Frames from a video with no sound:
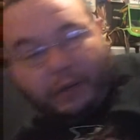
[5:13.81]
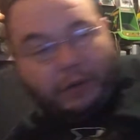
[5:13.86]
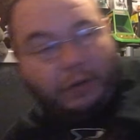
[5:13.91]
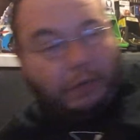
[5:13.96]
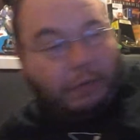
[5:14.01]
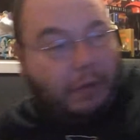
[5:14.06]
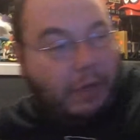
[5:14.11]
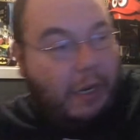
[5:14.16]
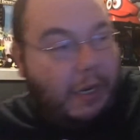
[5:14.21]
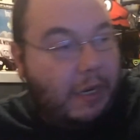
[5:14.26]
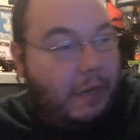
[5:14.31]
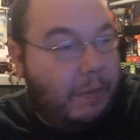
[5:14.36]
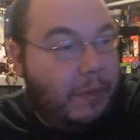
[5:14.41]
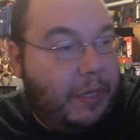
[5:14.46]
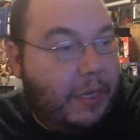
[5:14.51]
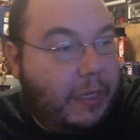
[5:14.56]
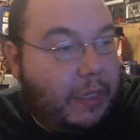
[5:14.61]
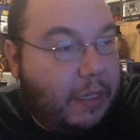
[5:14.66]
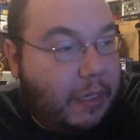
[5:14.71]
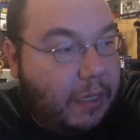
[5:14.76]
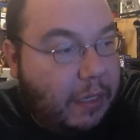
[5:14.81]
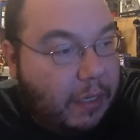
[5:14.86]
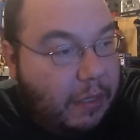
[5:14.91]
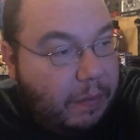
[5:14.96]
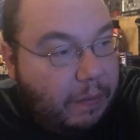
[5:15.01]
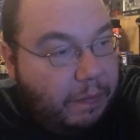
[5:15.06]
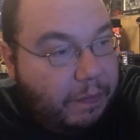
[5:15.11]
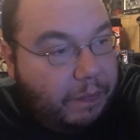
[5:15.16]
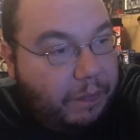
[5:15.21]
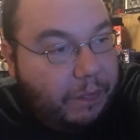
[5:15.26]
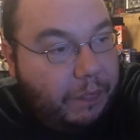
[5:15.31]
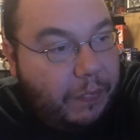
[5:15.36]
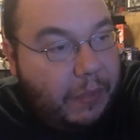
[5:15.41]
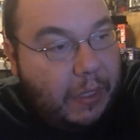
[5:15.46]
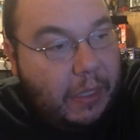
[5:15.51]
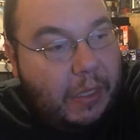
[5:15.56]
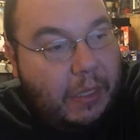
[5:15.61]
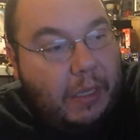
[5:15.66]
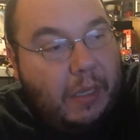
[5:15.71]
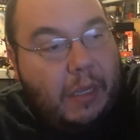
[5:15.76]
I don't know why. I'm addicted to them.
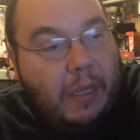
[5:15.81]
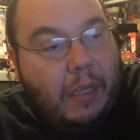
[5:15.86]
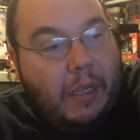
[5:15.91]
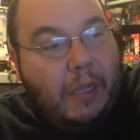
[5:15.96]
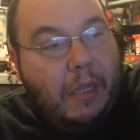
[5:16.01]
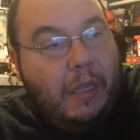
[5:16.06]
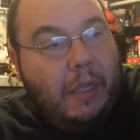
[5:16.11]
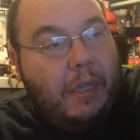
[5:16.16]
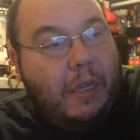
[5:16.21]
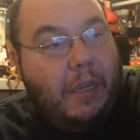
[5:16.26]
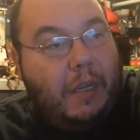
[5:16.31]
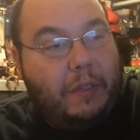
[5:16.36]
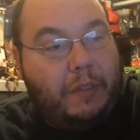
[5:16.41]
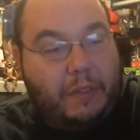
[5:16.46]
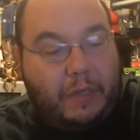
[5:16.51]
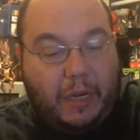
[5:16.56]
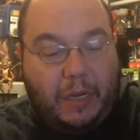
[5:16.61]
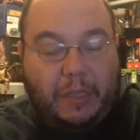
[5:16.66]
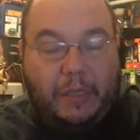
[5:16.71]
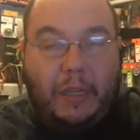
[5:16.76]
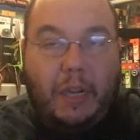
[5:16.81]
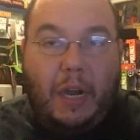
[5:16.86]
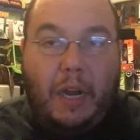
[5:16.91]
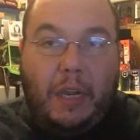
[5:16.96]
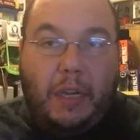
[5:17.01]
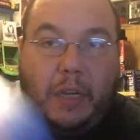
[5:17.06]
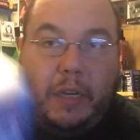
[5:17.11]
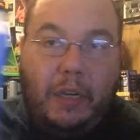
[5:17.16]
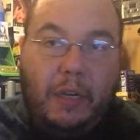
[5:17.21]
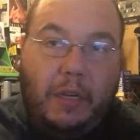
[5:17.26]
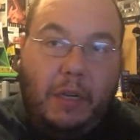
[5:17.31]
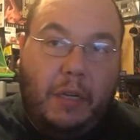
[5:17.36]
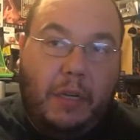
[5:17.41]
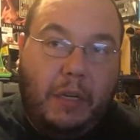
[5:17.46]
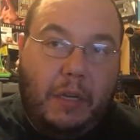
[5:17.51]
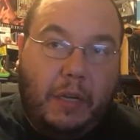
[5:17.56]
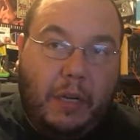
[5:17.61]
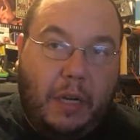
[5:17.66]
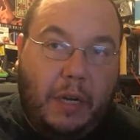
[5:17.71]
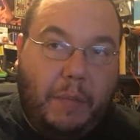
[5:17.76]
I also got Sonic.
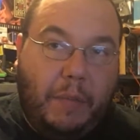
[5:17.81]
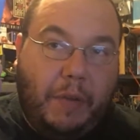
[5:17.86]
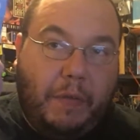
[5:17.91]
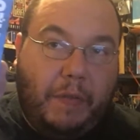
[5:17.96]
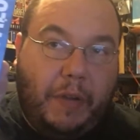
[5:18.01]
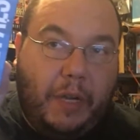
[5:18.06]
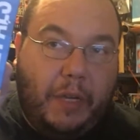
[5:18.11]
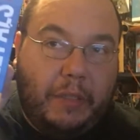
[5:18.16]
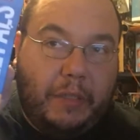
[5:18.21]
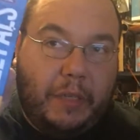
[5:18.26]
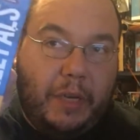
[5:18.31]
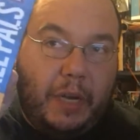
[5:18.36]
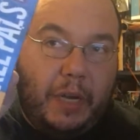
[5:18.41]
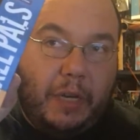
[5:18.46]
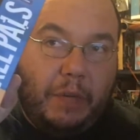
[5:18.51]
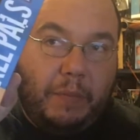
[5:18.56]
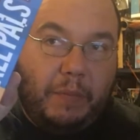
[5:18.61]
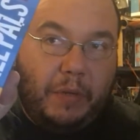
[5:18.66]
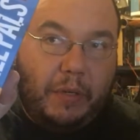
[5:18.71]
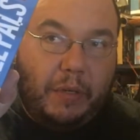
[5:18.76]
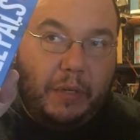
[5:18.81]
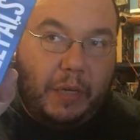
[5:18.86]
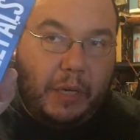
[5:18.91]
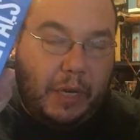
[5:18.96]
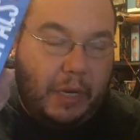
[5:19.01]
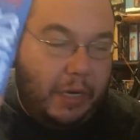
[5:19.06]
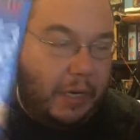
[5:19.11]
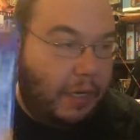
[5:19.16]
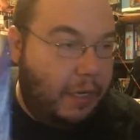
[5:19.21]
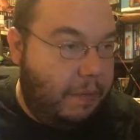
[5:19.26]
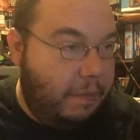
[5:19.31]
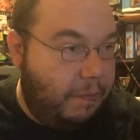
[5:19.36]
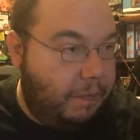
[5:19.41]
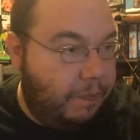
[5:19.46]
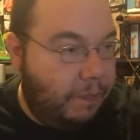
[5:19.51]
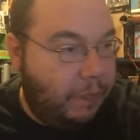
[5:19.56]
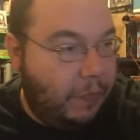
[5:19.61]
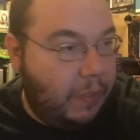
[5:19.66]
Not a big fan of Sonic, but I got him.